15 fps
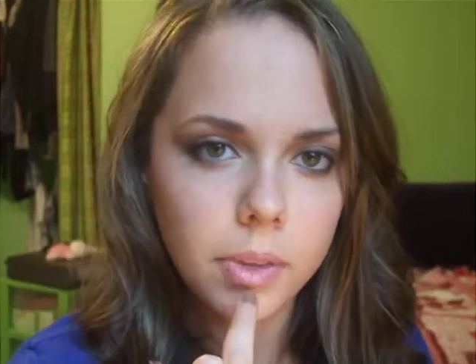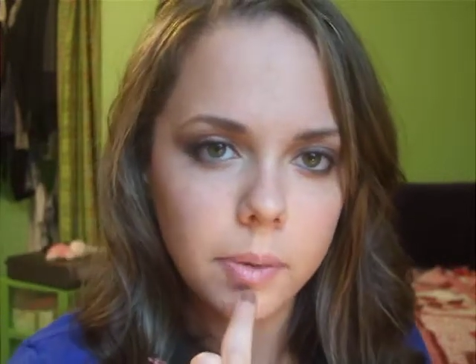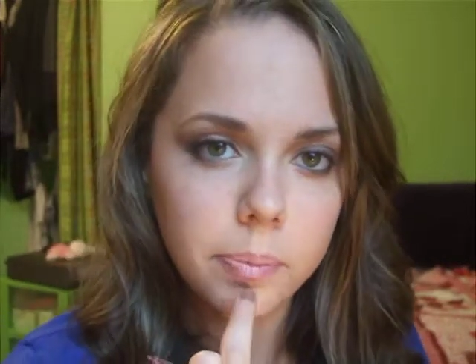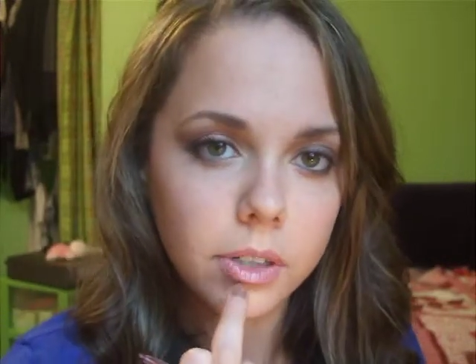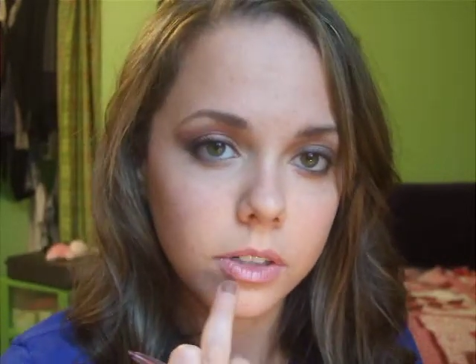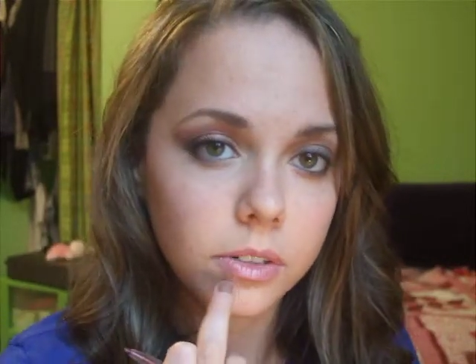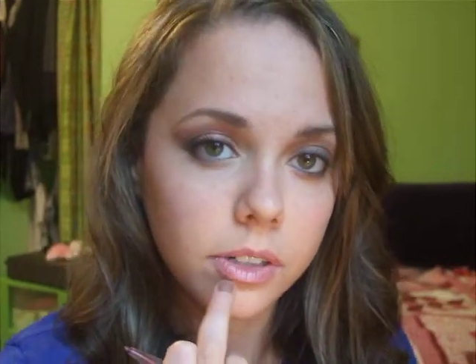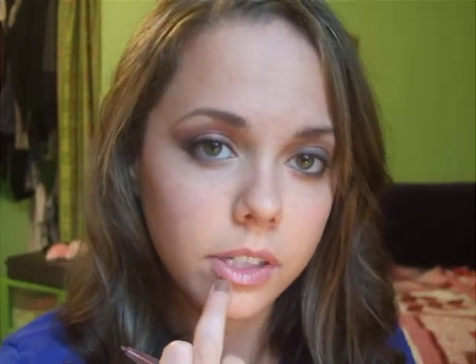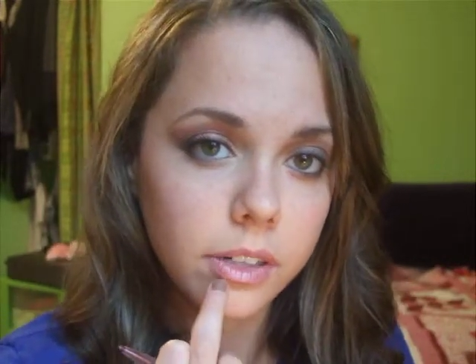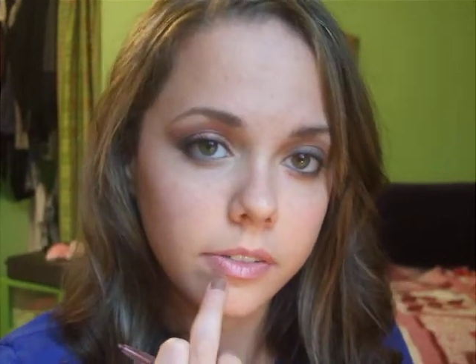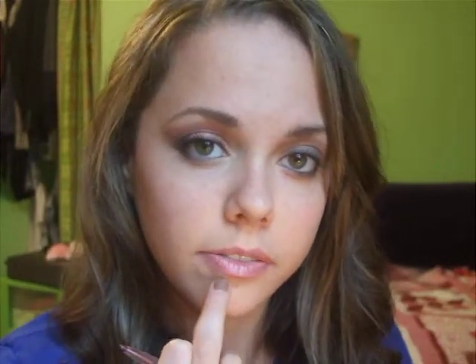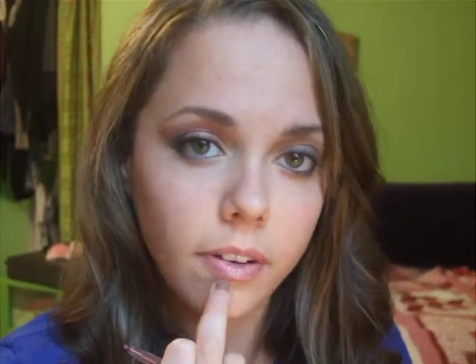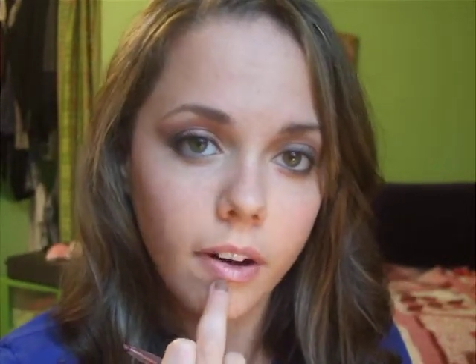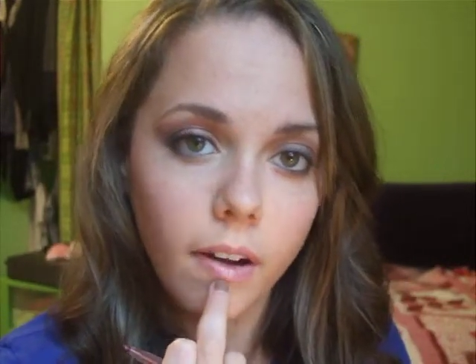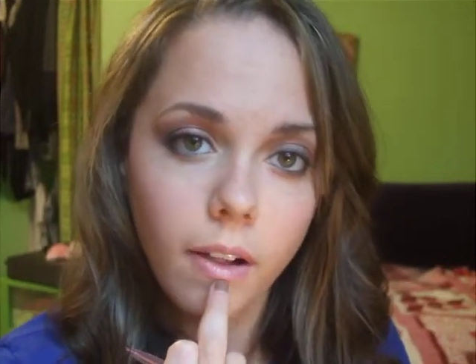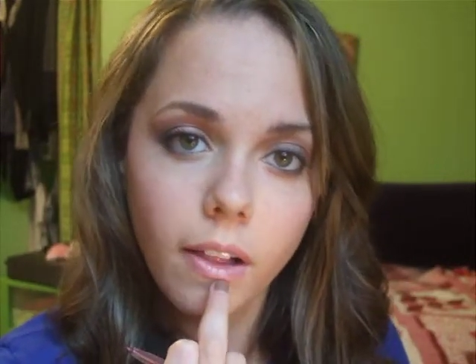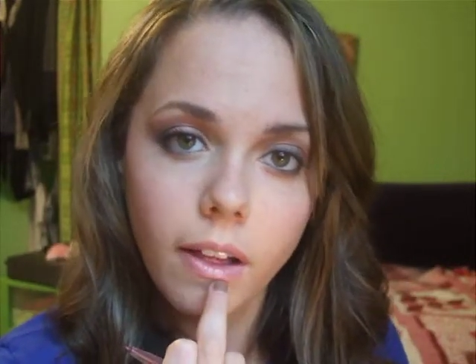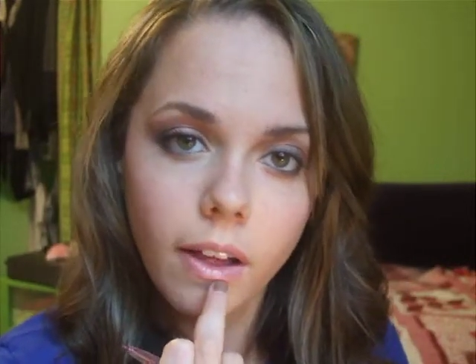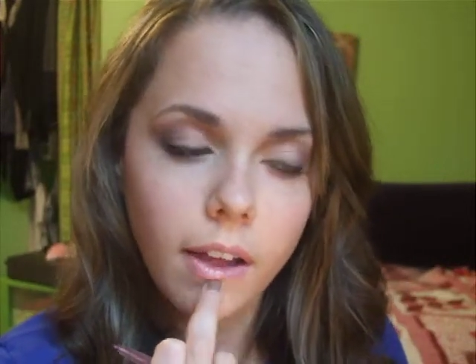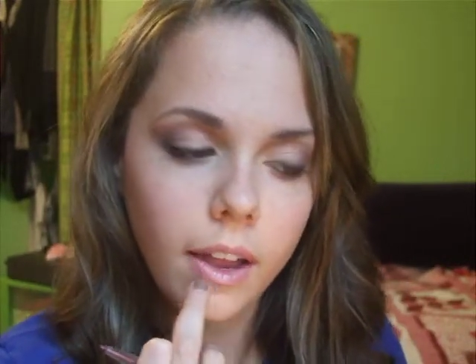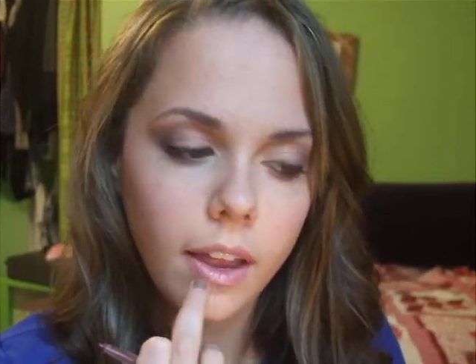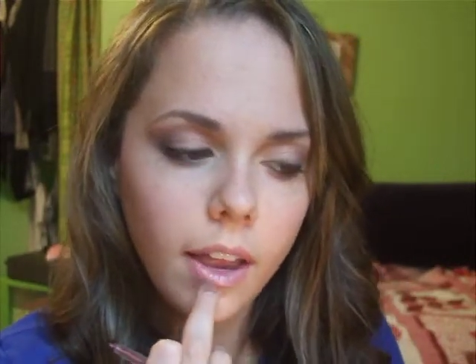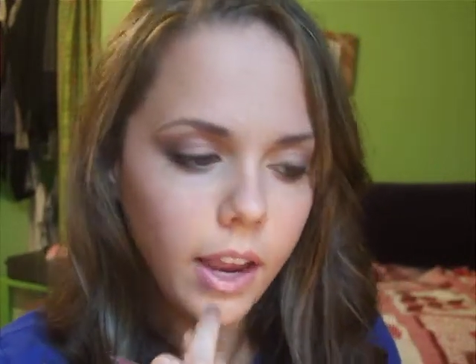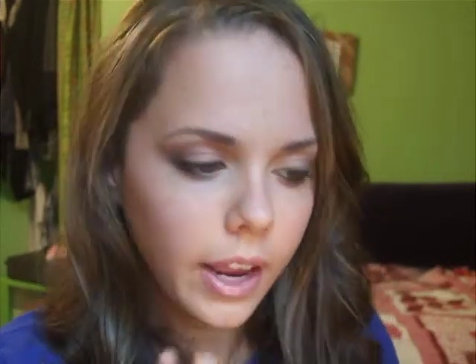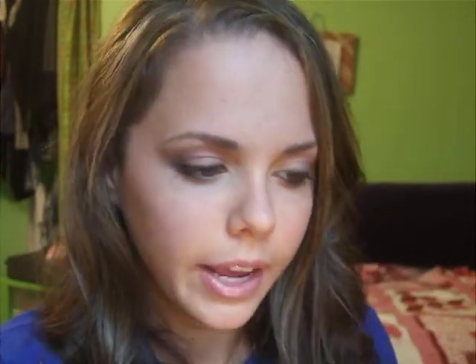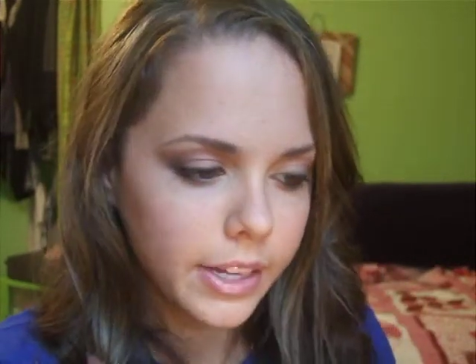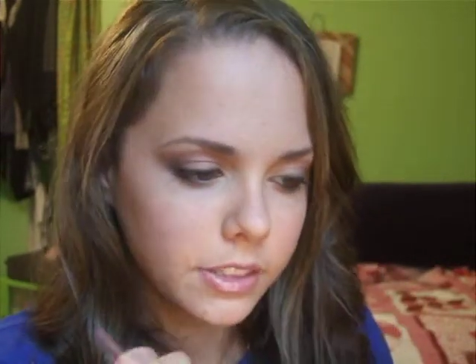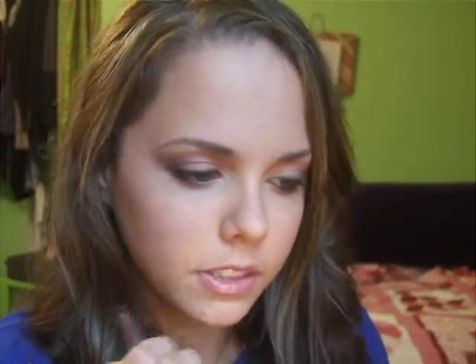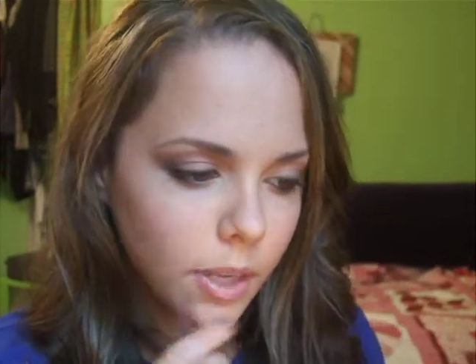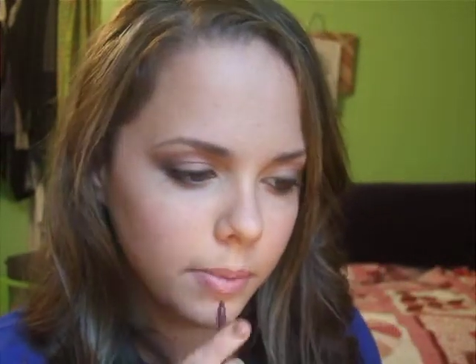lip look really full.
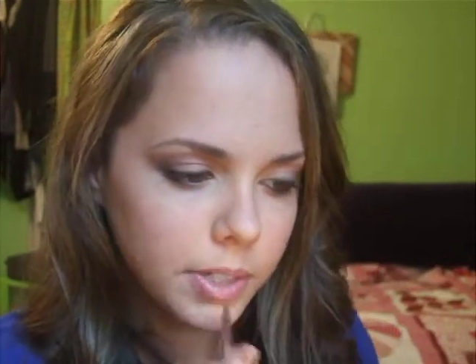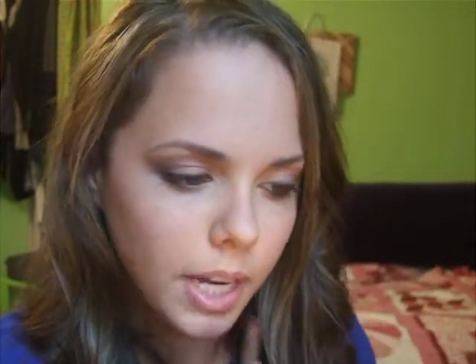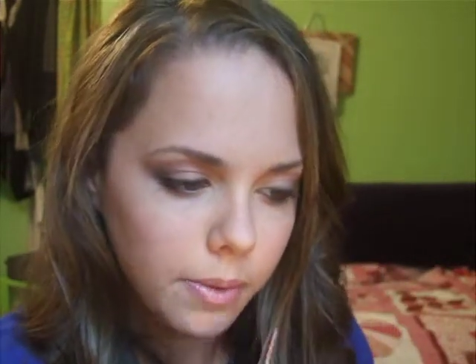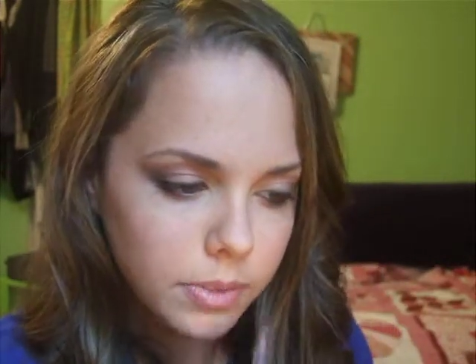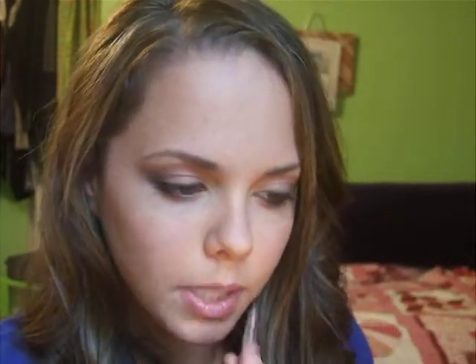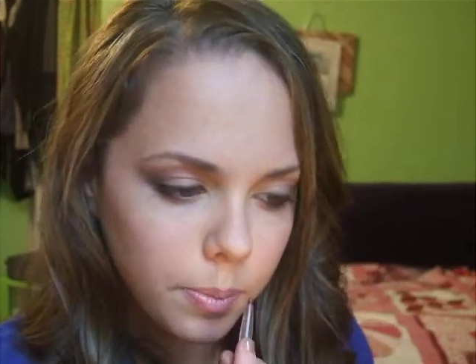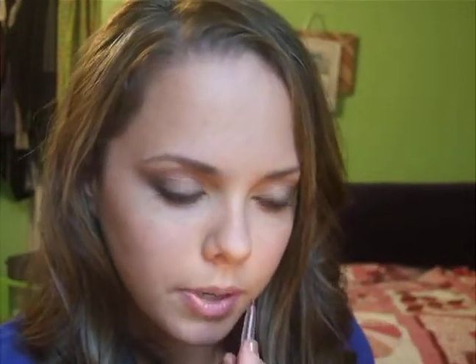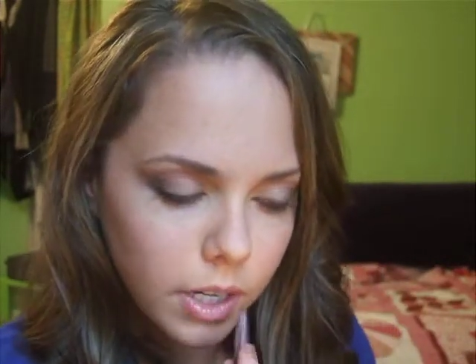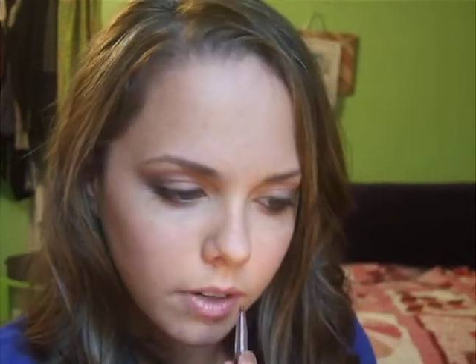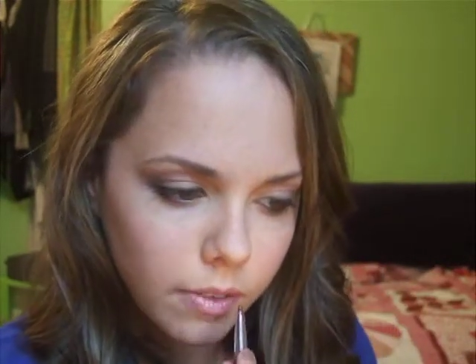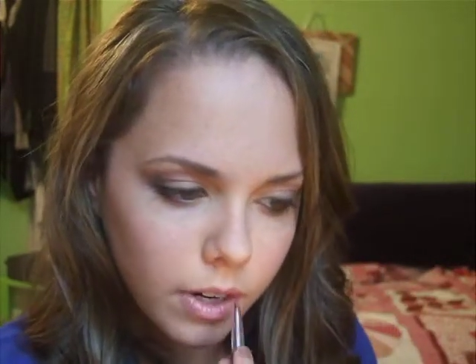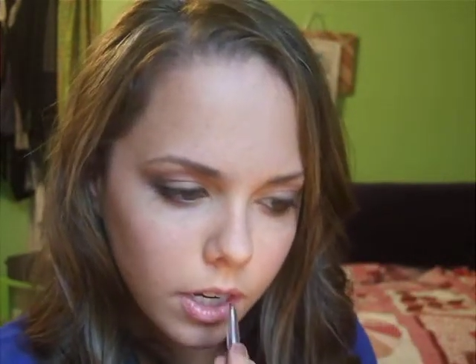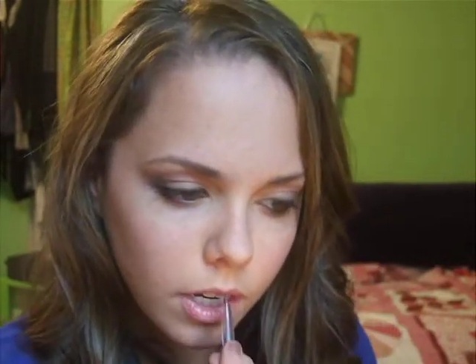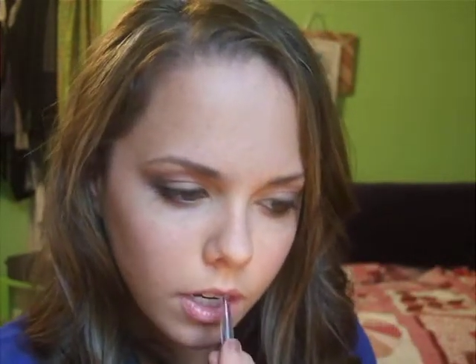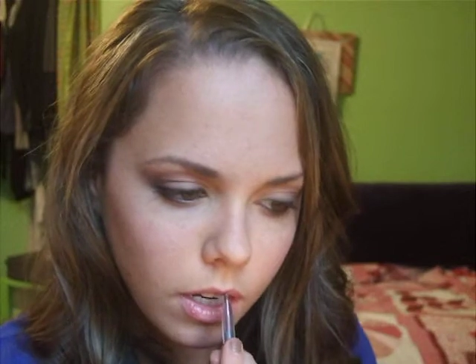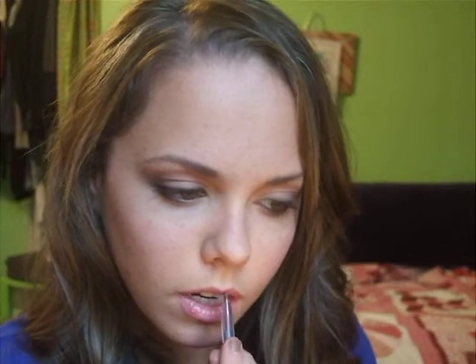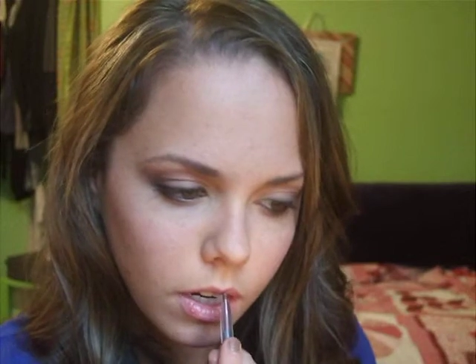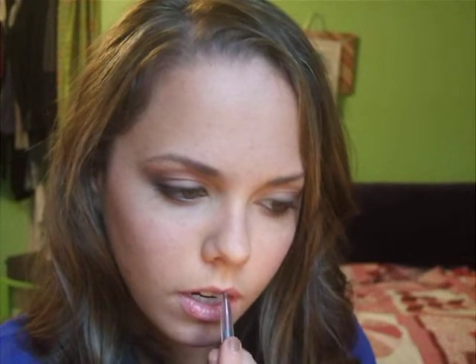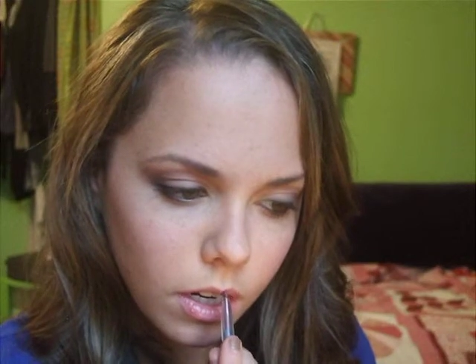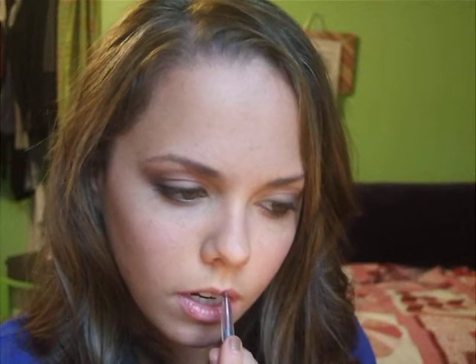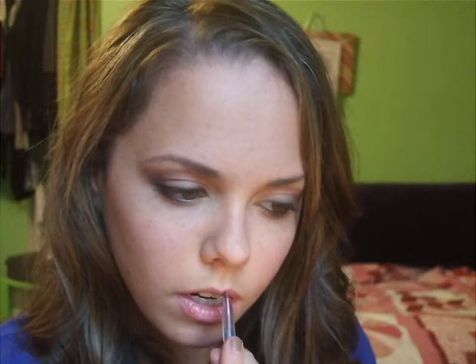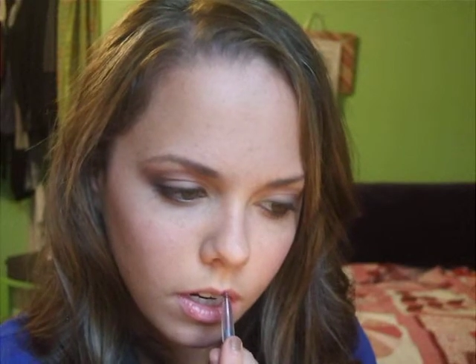And sometimes I put it right here,